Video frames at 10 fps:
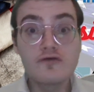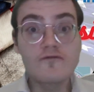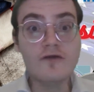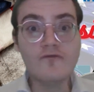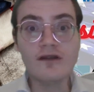
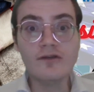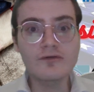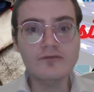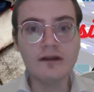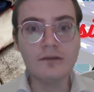You verify the
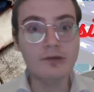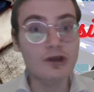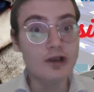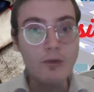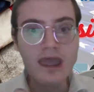News Roundup.
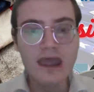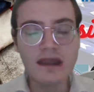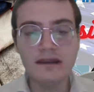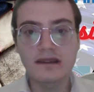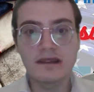Go
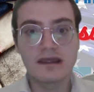ahead.